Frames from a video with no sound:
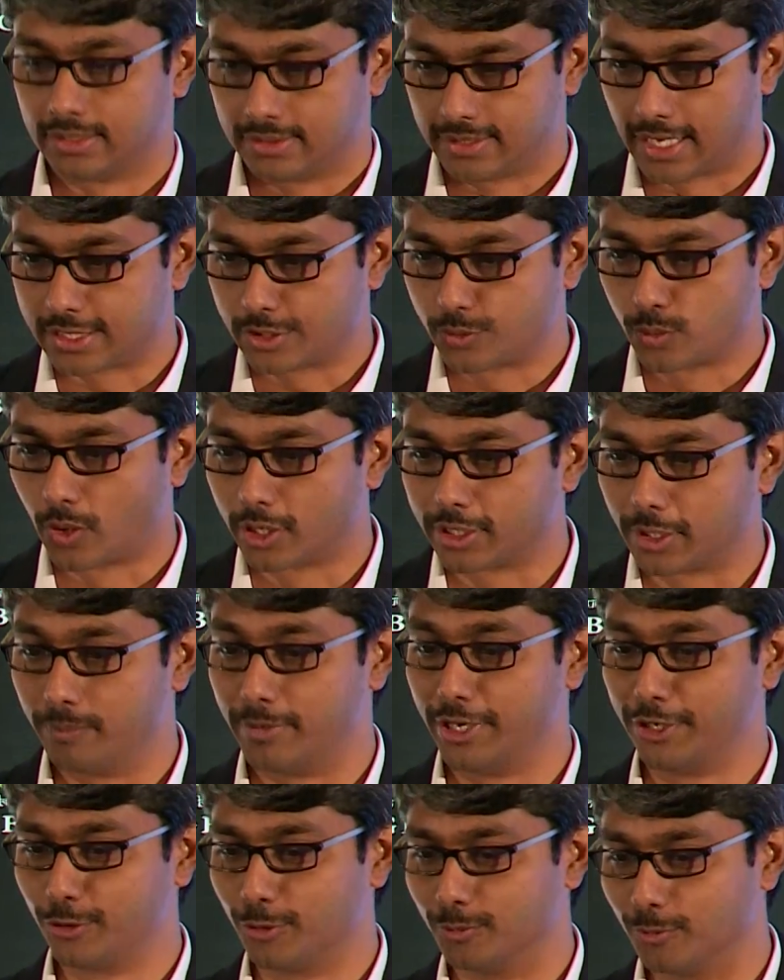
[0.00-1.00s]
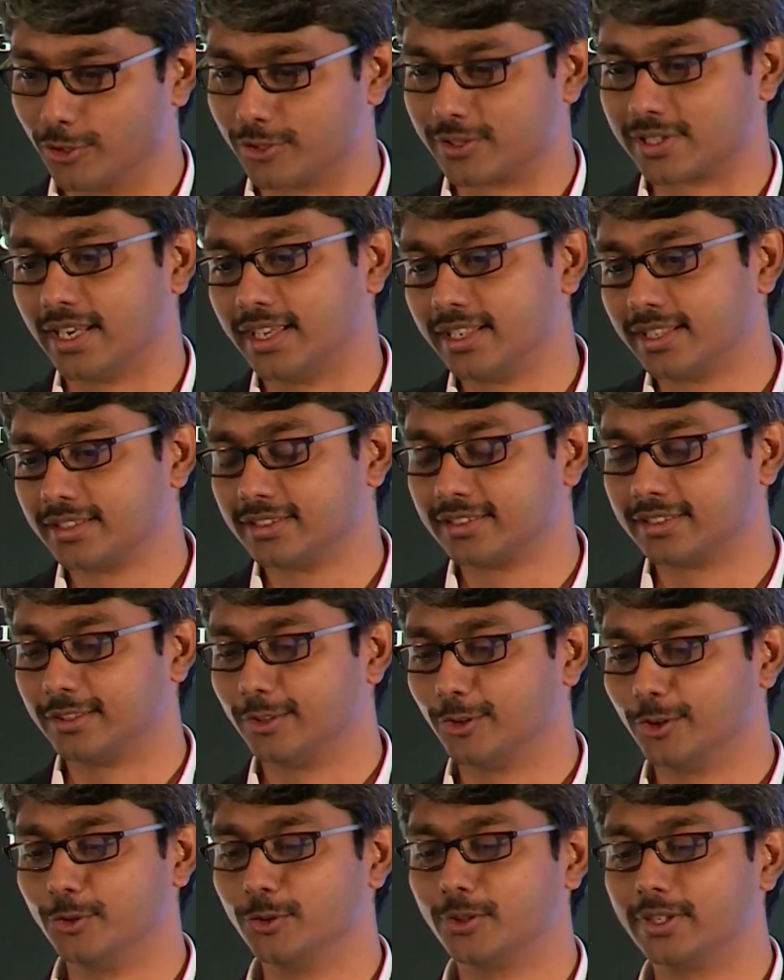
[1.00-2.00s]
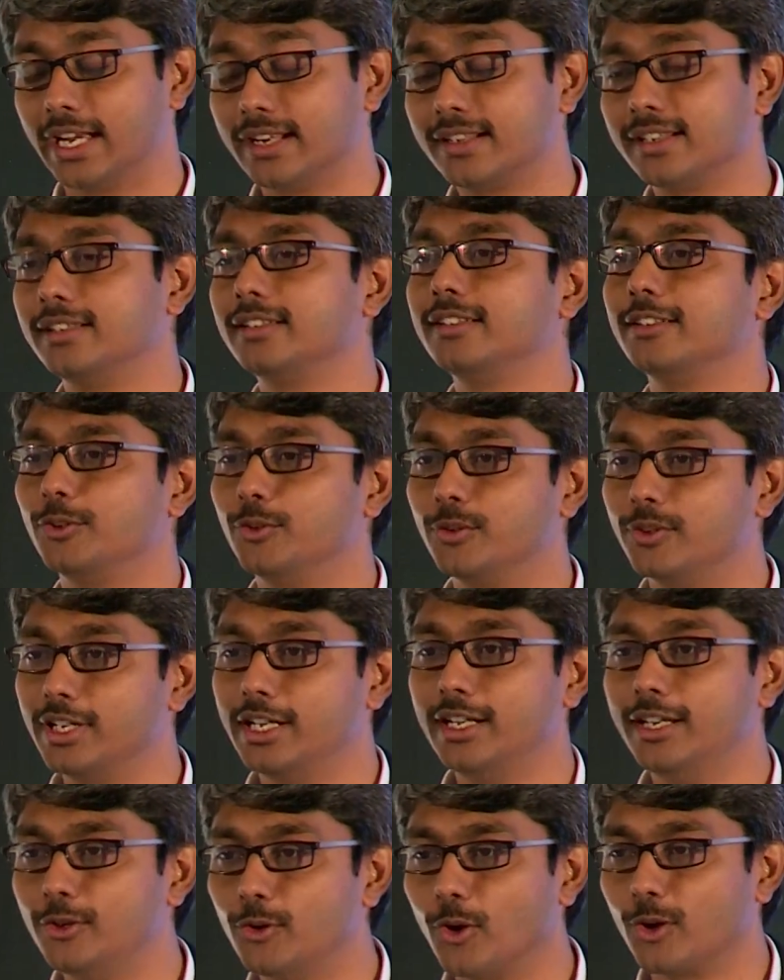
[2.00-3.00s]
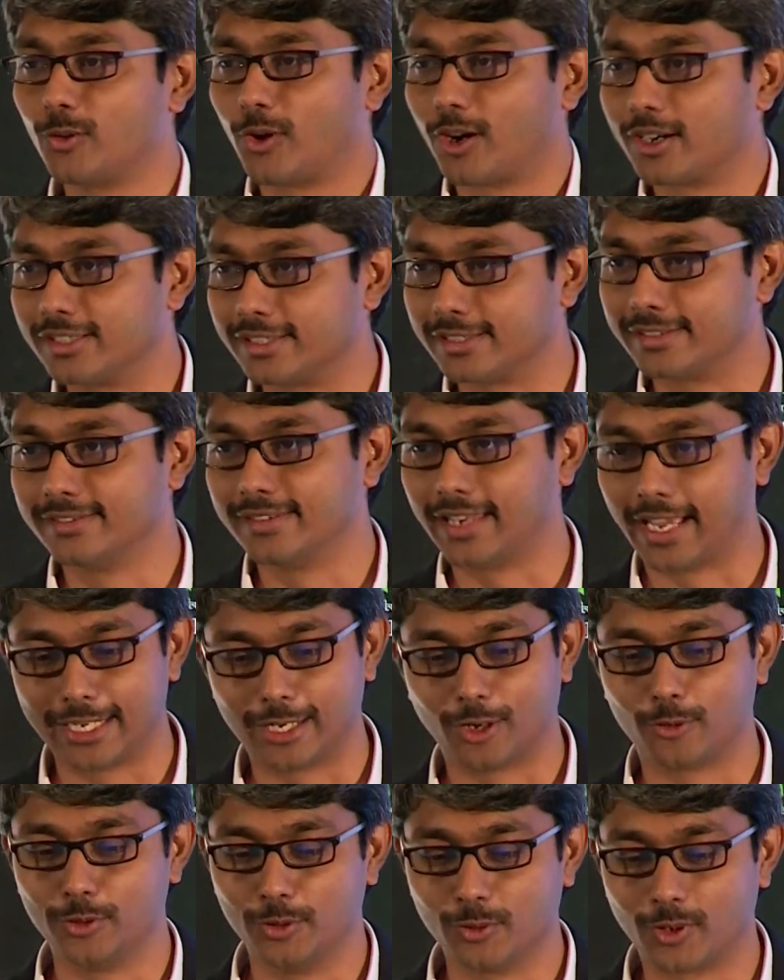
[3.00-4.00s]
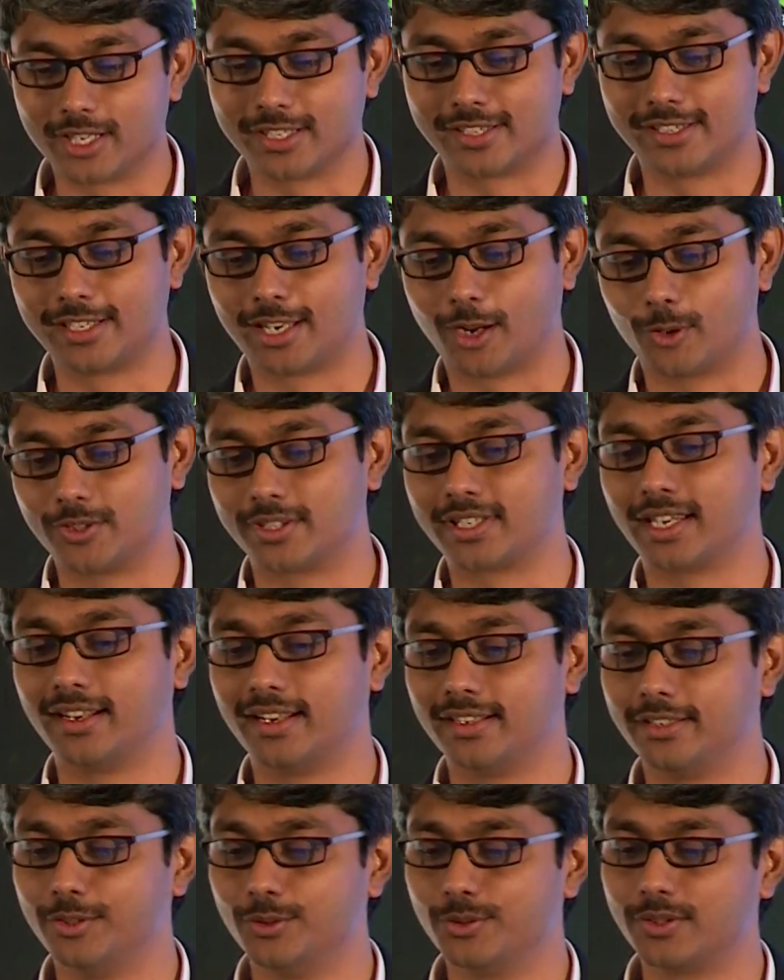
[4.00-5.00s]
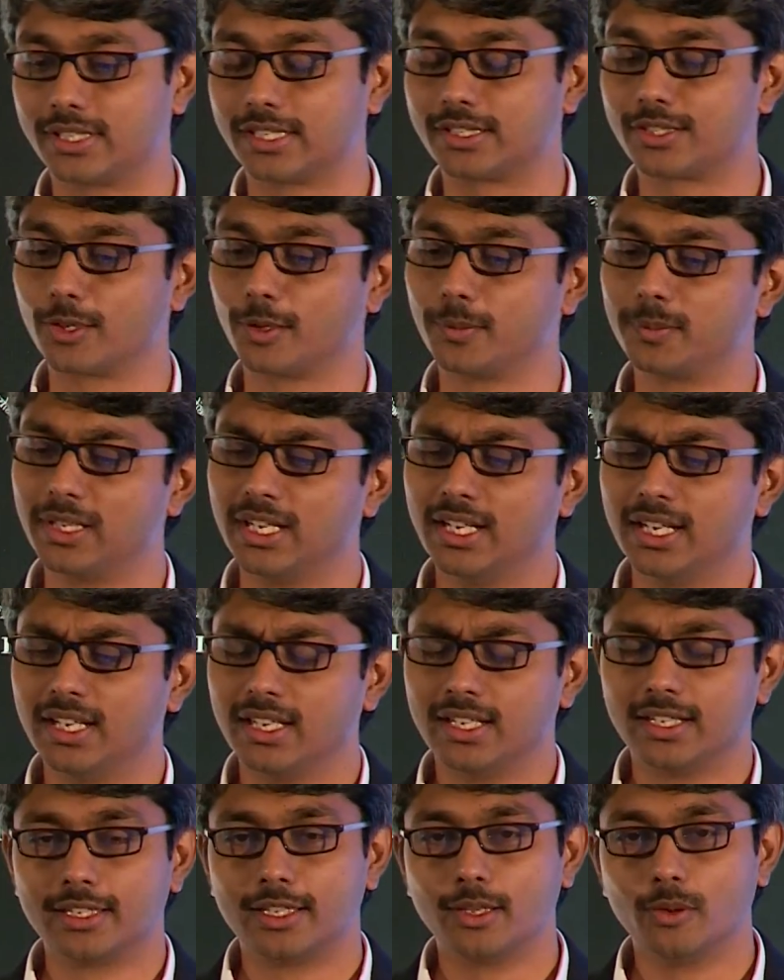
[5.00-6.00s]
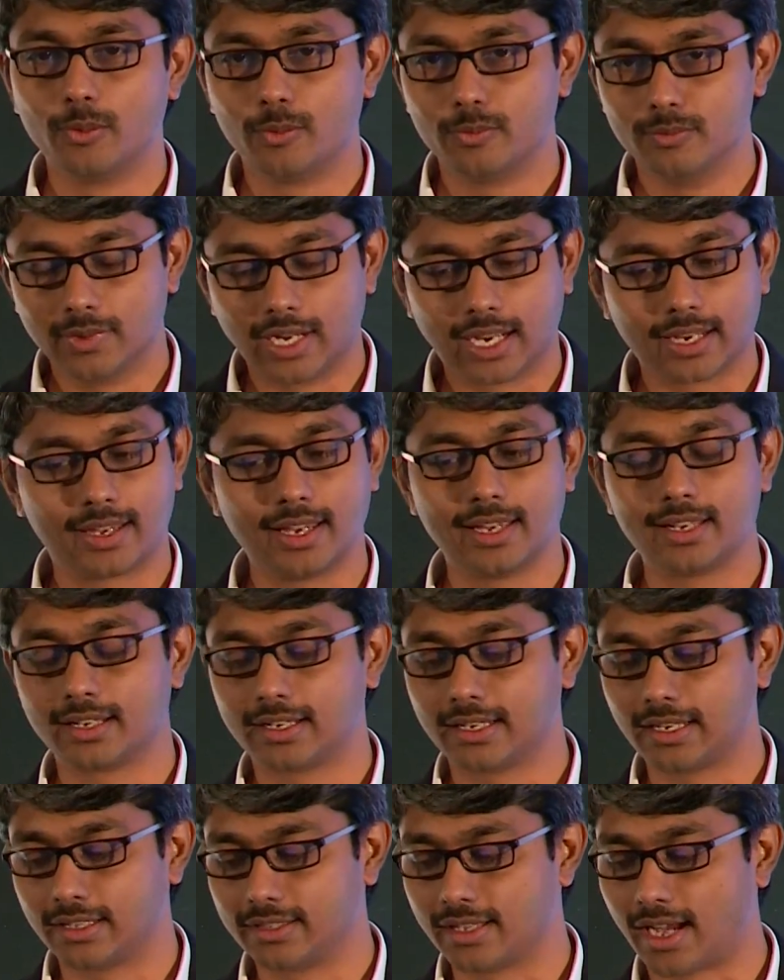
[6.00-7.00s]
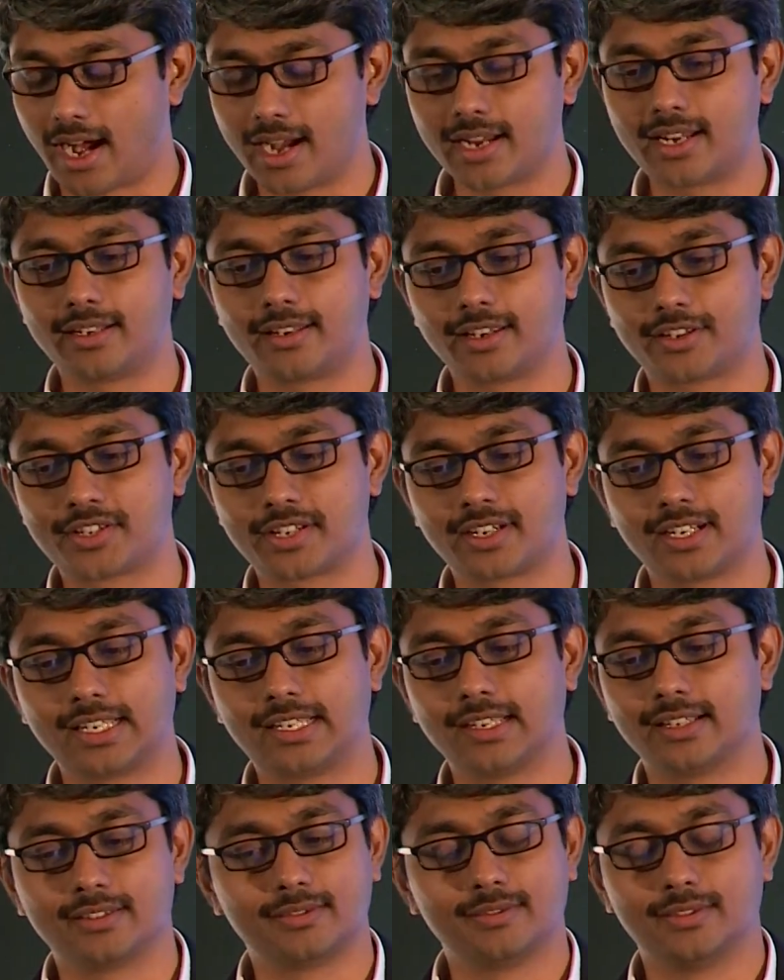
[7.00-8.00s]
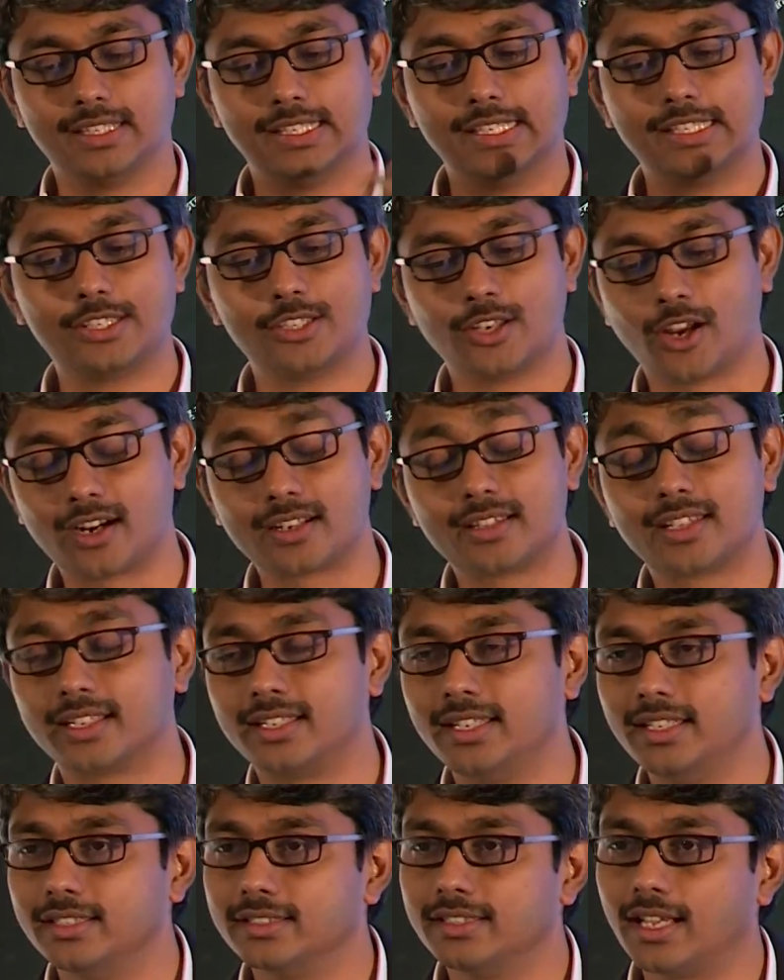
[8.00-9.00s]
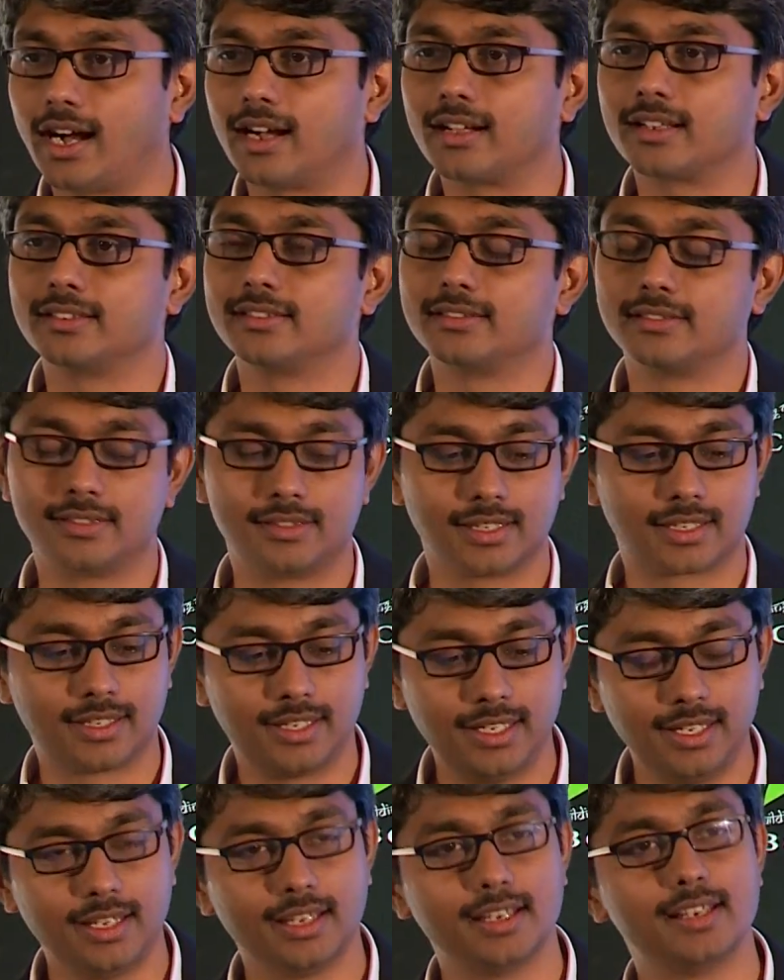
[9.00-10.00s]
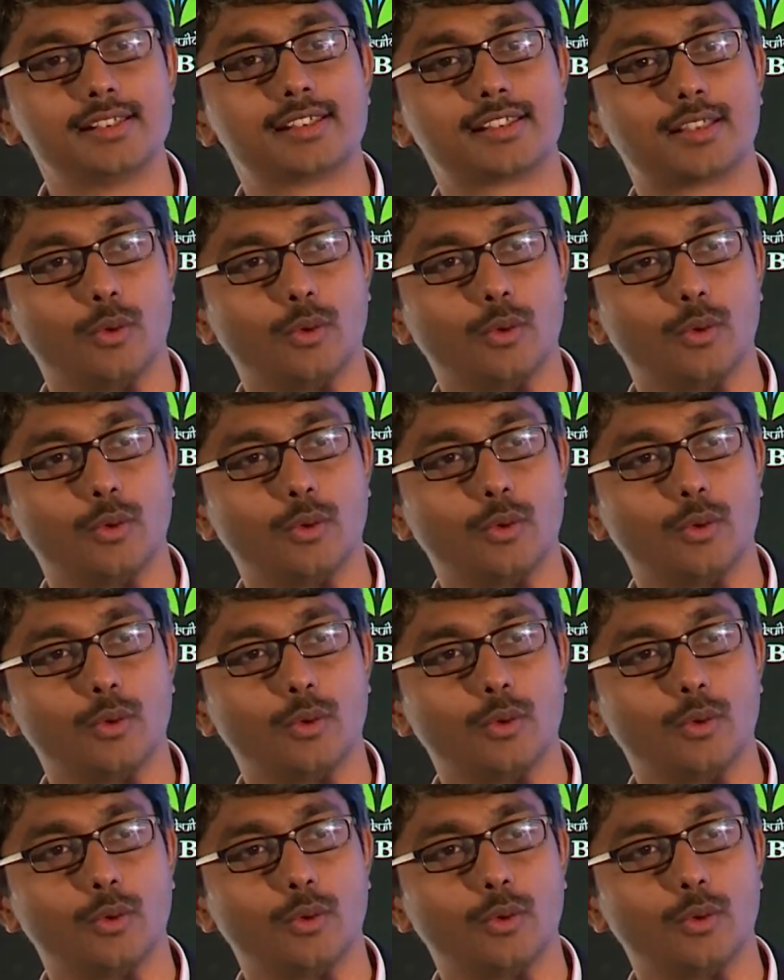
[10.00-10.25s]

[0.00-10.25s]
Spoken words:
That's what the bedroom looks like. You get in, you really don't want to lie down, you want to sit outside and use it. So again, the architecture is not the key. The key is